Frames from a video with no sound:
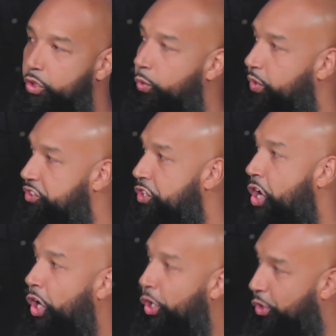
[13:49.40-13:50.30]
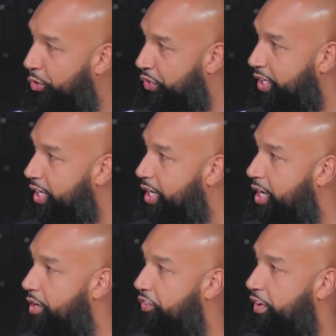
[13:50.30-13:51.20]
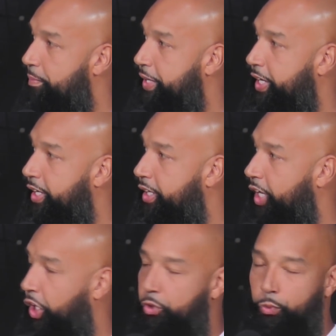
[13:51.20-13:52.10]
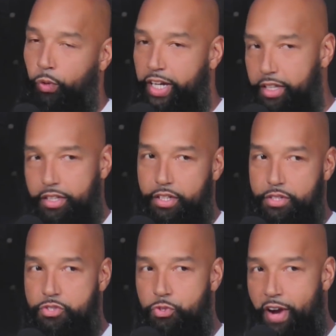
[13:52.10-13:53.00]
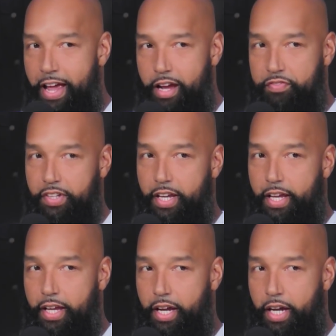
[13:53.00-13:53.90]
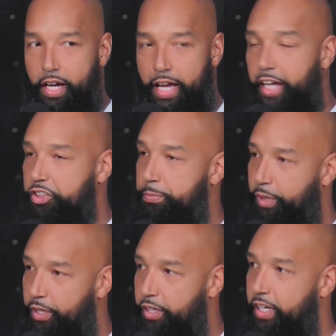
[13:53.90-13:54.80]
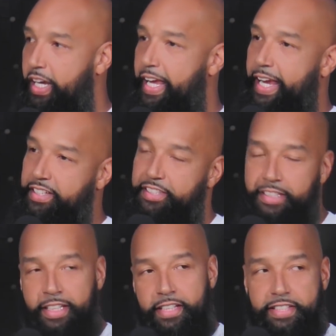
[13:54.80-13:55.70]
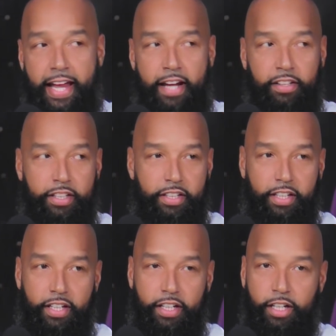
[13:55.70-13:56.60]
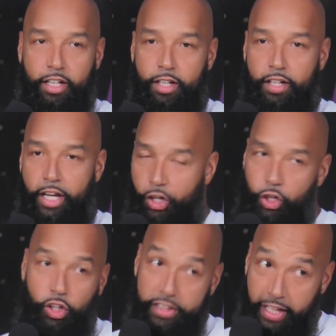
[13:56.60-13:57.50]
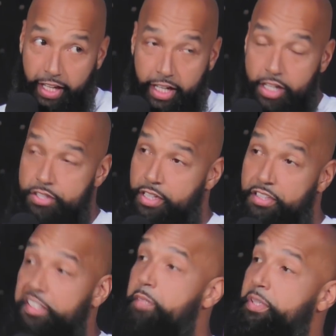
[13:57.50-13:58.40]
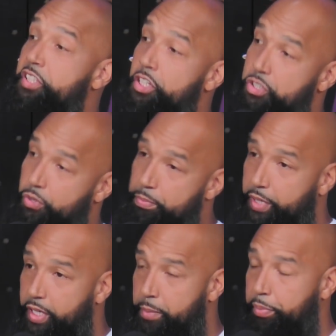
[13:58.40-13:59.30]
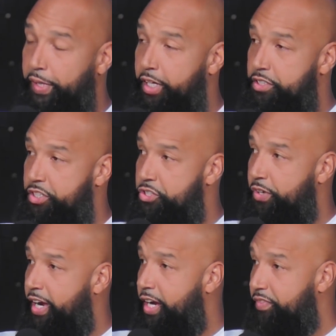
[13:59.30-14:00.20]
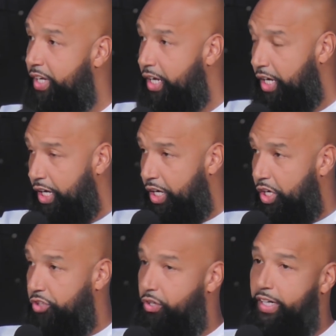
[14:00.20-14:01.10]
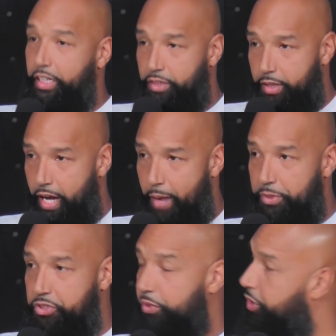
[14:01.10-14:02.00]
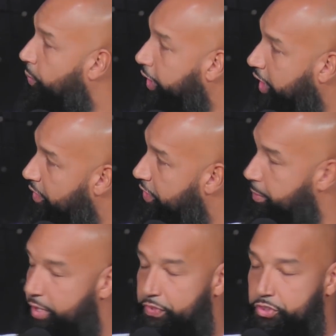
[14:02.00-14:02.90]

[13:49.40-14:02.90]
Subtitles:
who was known for being a great draft expert and seeing talent at an early age and seeing potential in players in the draft. So I got the opportunity to work out for the Memphis